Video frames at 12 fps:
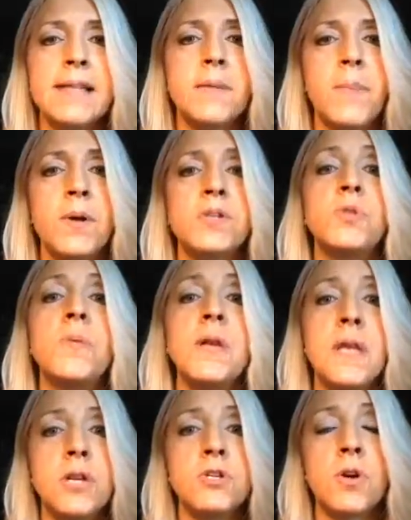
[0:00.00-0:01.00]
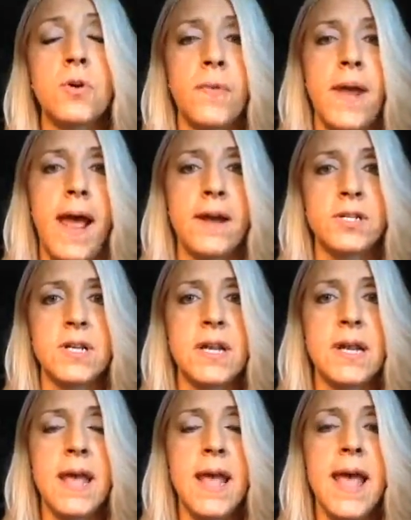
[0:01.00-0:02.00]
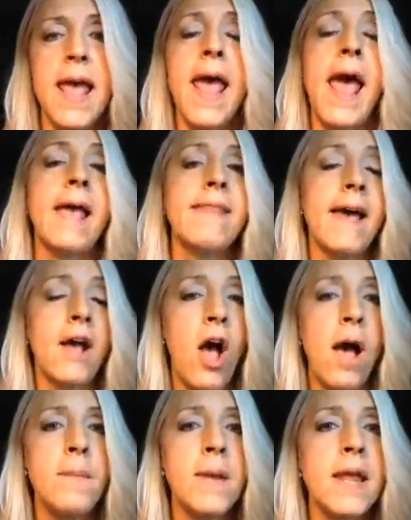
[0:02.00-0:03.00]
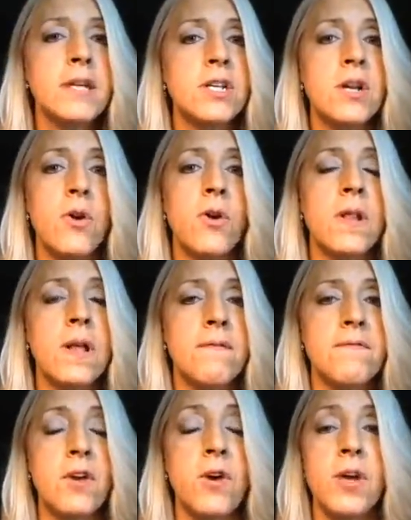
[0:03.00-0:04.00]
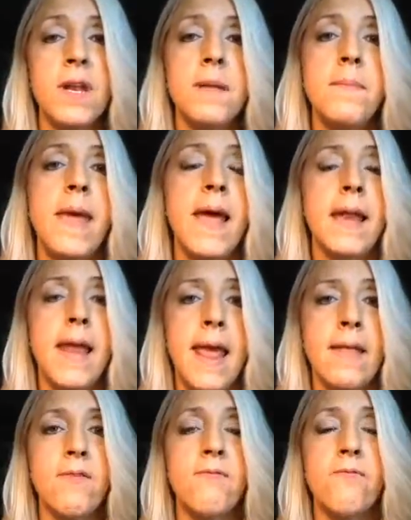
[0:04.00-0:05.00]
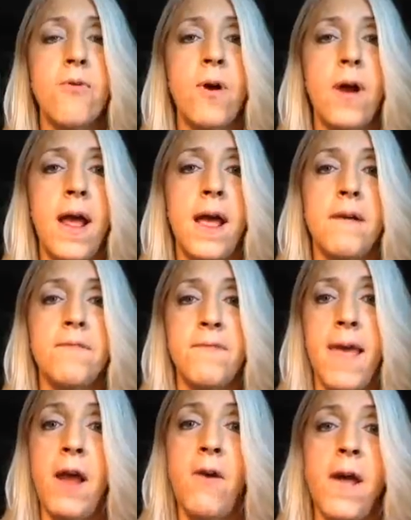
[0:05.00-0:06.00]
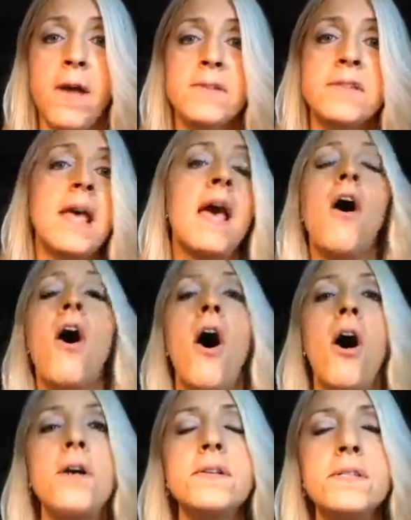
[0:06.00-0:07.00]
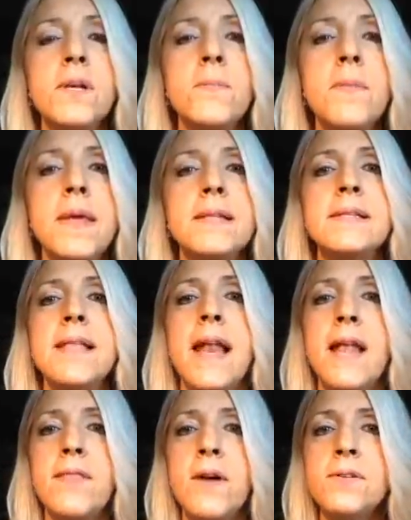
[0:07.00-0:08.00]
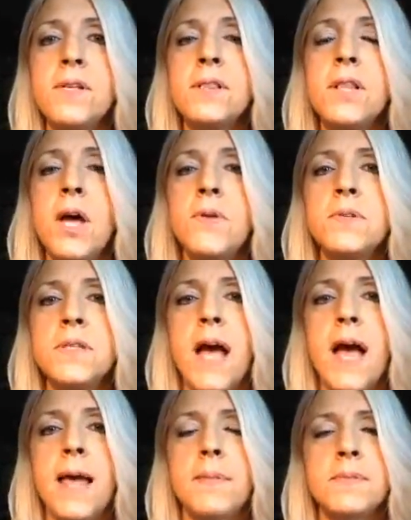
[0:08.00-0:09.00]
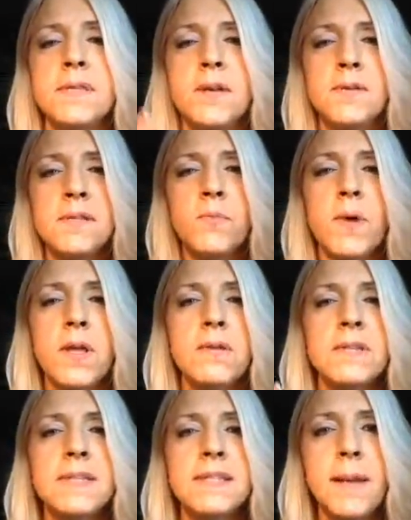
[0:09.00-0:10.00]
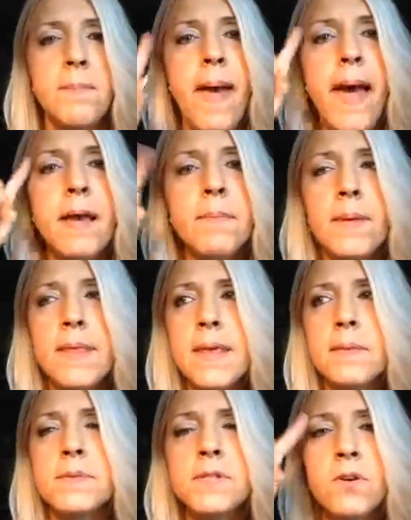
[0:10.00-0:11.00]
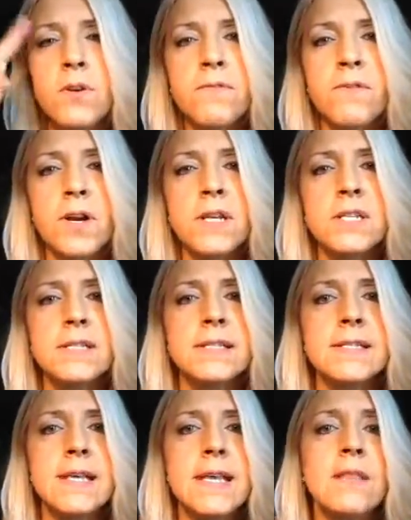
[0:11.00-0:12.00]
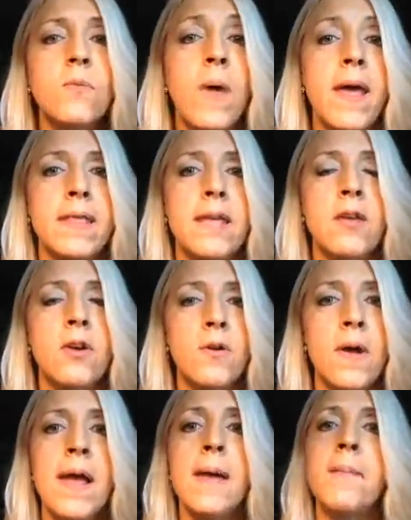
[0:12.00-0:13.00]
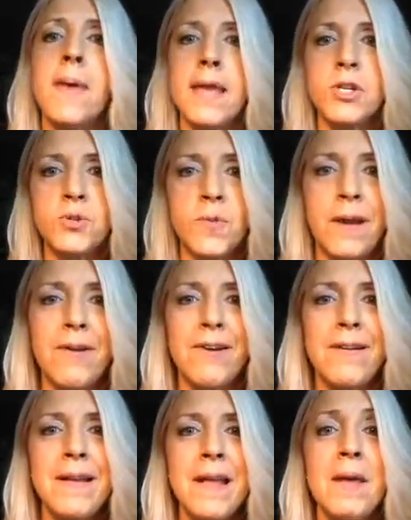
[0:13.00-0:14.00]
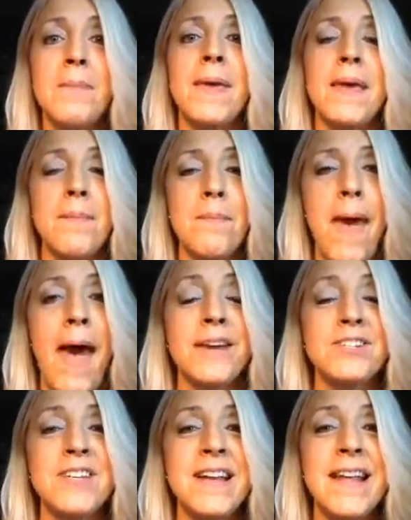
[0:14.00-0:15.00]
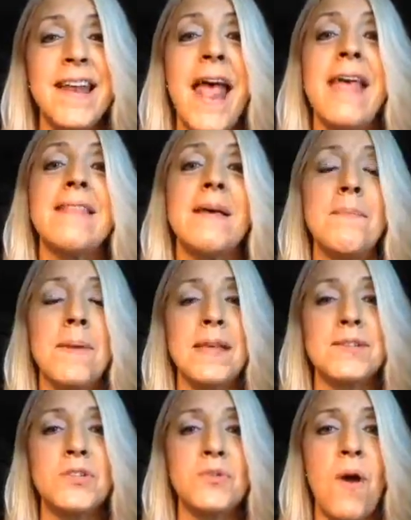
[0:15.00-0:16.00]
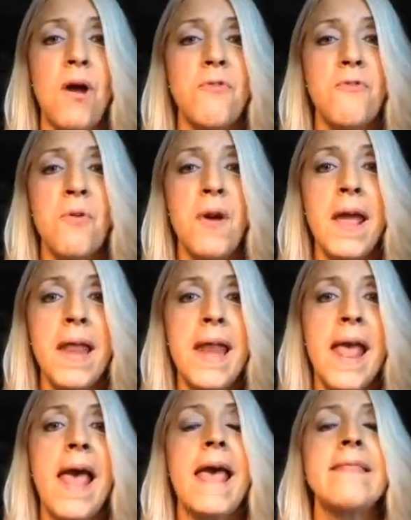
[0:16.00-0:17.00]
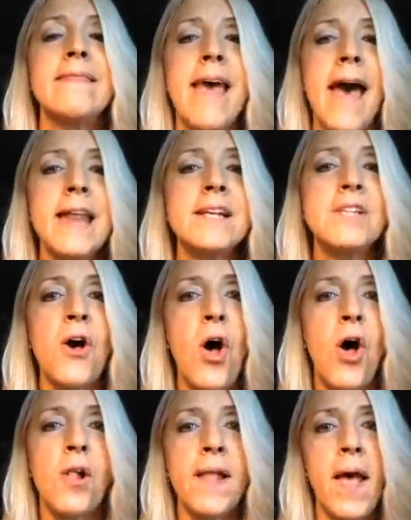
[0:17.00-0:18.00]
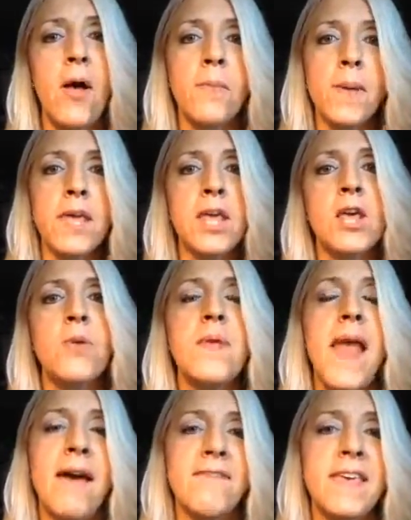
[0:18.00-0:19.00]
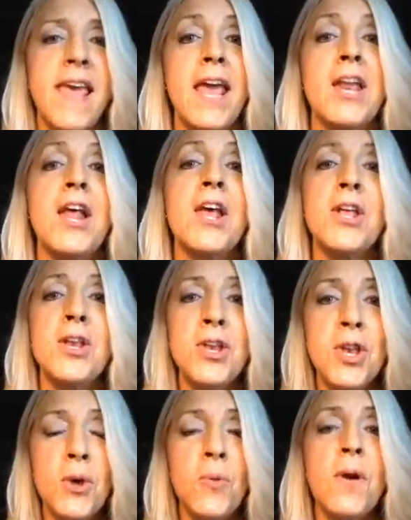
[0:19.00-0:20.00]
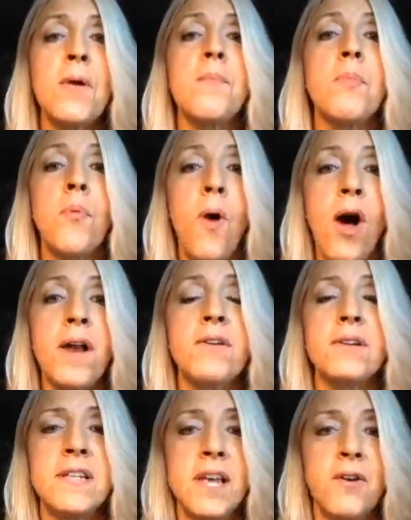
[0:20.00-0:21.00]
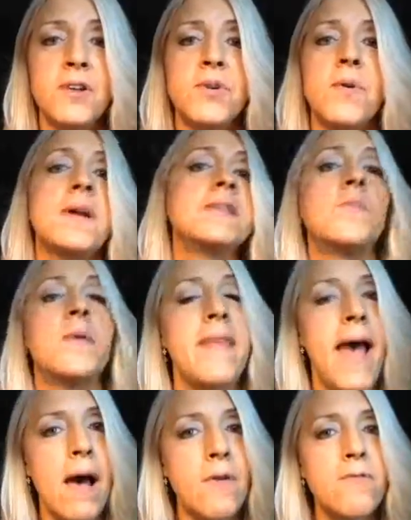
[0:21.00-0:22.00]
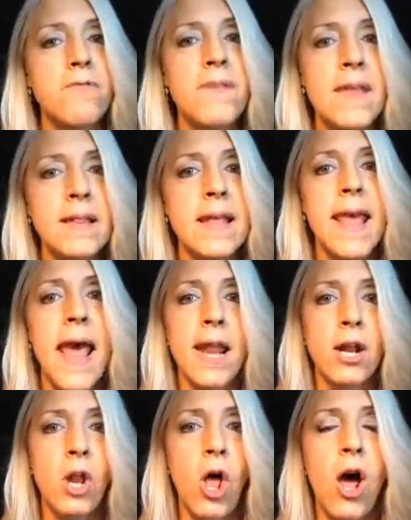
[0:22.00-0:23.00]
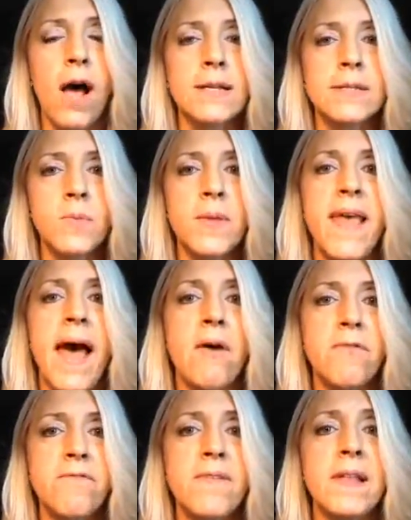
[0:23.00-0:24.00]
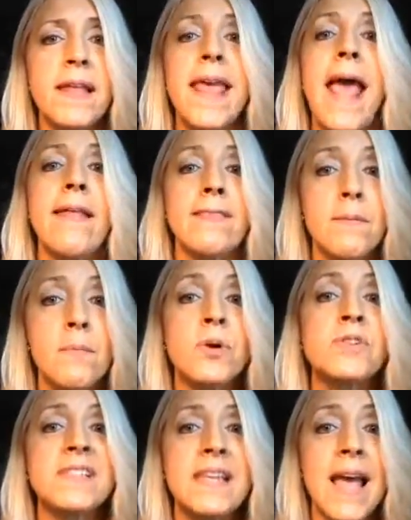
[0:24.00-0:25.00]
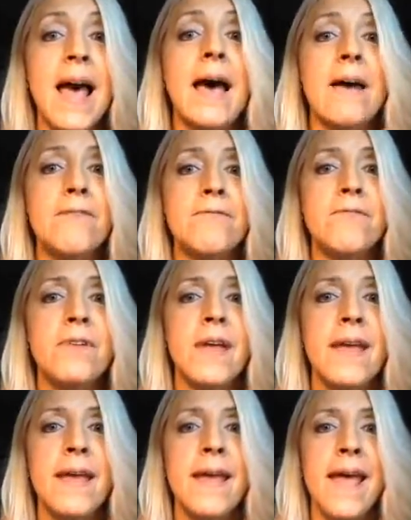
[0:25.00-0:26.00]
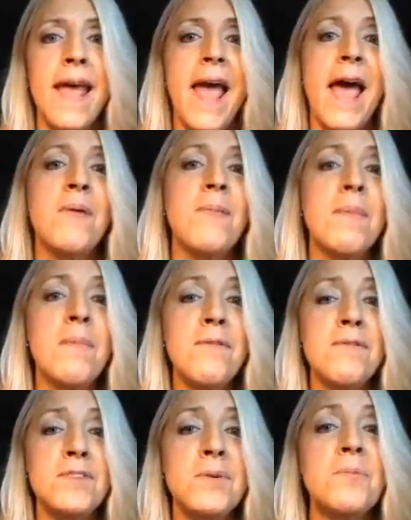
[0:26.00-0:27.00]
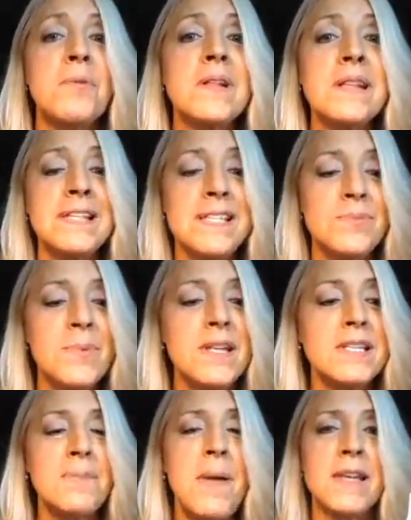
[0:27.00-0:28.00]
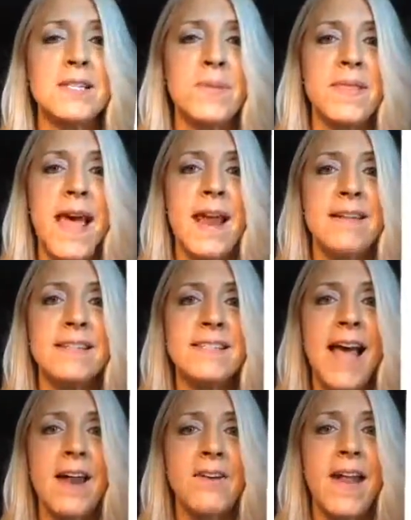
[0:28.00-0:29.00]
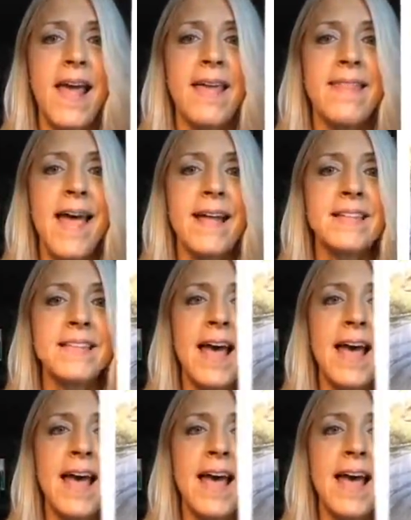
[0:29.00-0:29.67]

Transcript: as opposed to a knee-jerk reaction. And that combination earlier of the hooded man and the Four of Arrows also means that those alone times, those where you can step back and be the observer and just see the way that you're being triggered, be compassionate, and then being strong for it, that is all helping you navigate newer, broader territories without feeling at a loss, without feeling at the mercy of. And we move into a really sweet space with that on Saturday, and that's